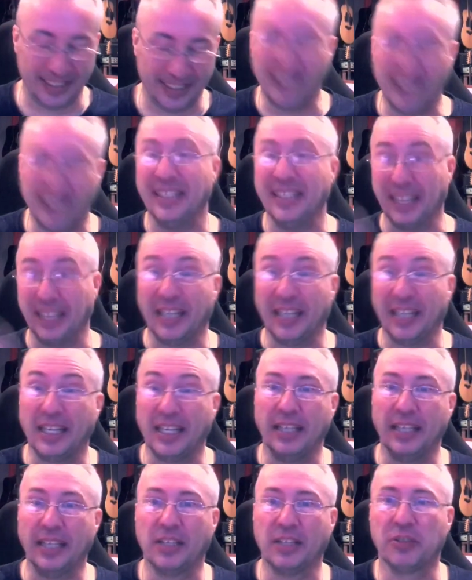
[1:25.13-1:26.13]

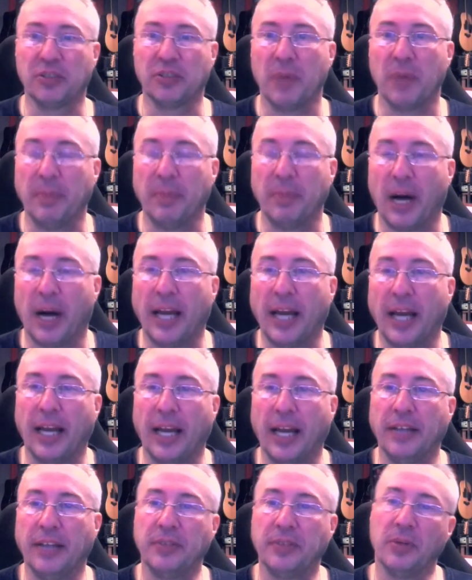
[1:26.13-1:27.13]
Years went by,
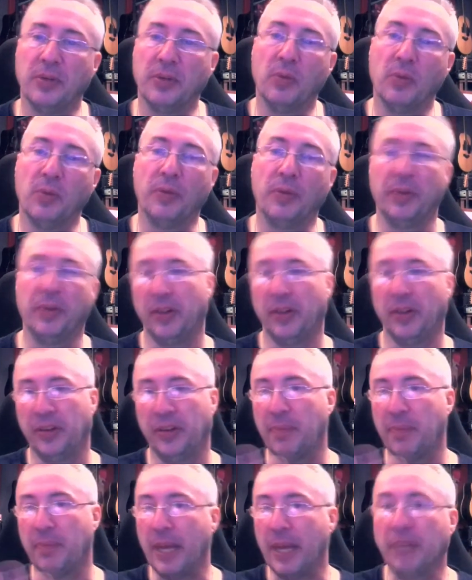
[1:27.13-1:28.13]
and the
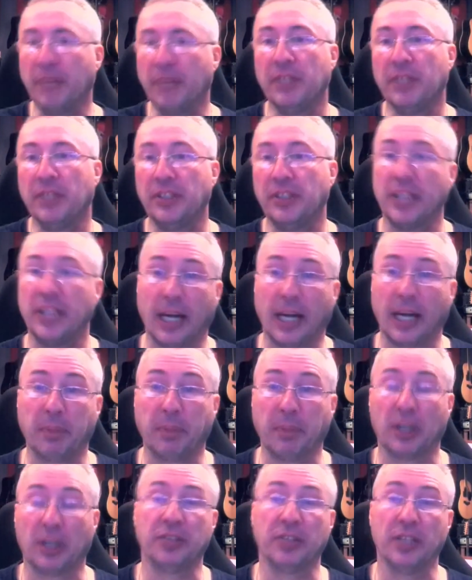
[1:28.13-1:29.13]
main reason that I
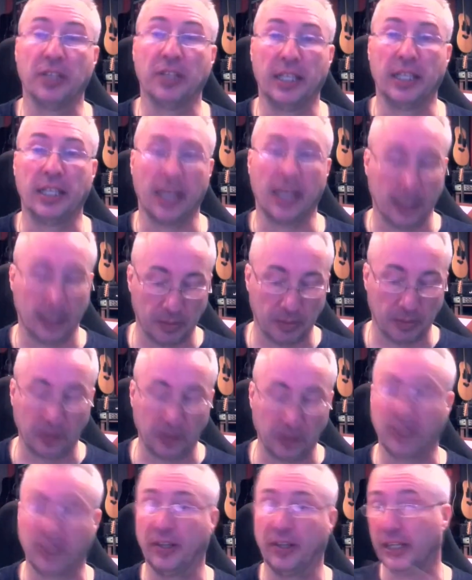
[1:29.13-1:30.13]
personally got into
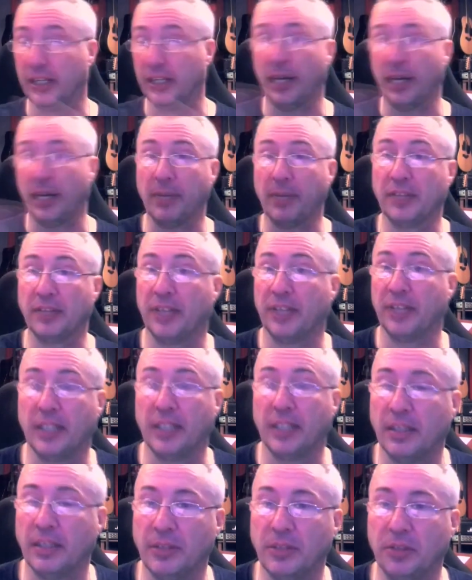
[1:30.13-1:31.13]
music theory, and I'm not saying
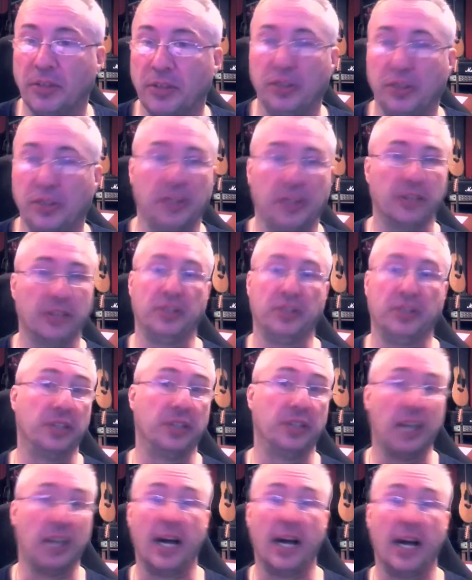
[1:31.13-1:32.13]
that you should, this is
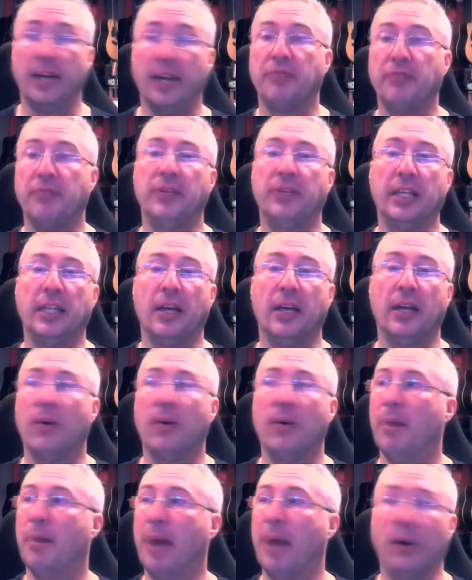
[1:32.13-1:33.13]
not a video
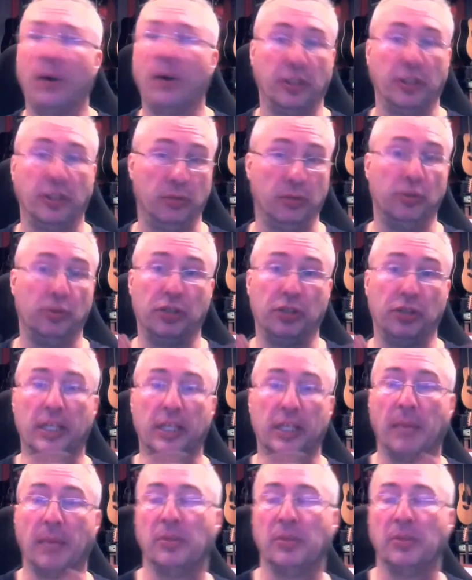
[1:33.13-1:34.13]
about you should
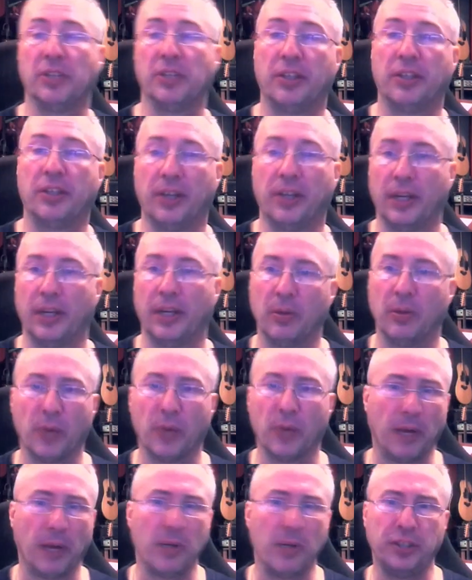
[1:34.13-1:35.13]
get music theory. What
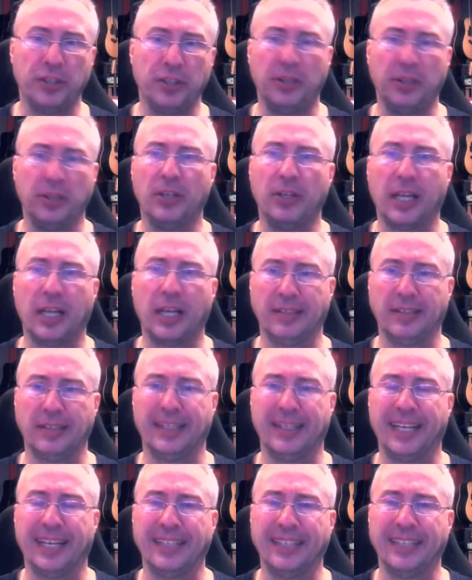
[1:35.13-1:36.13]
I want to show you guys
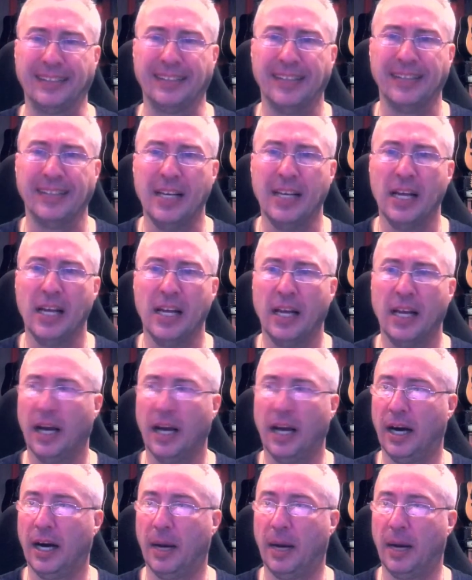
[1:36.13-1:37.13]
today is
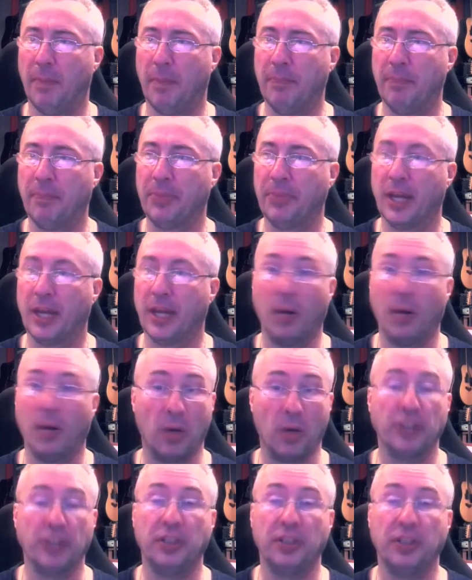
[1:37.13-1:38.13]
I want
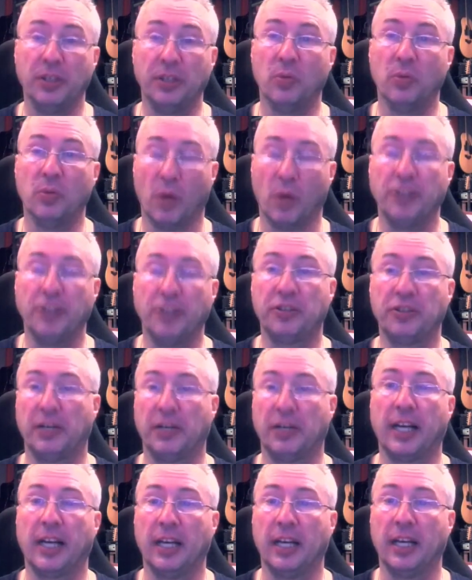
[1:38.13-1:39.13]
to show you one
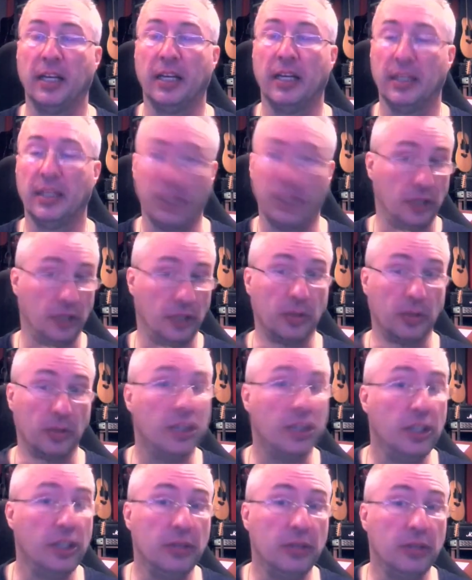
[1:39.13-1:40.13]
trick that you can
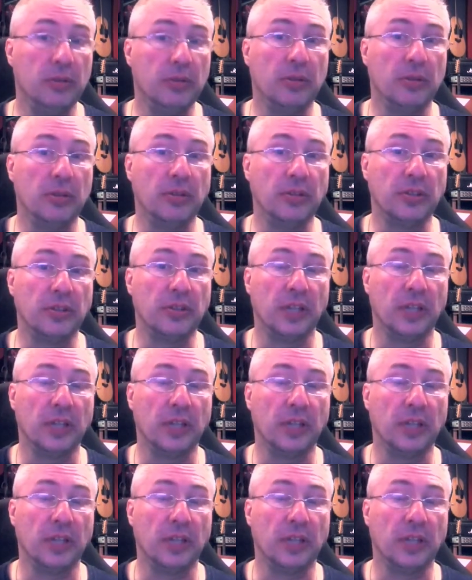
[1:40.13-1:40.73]
use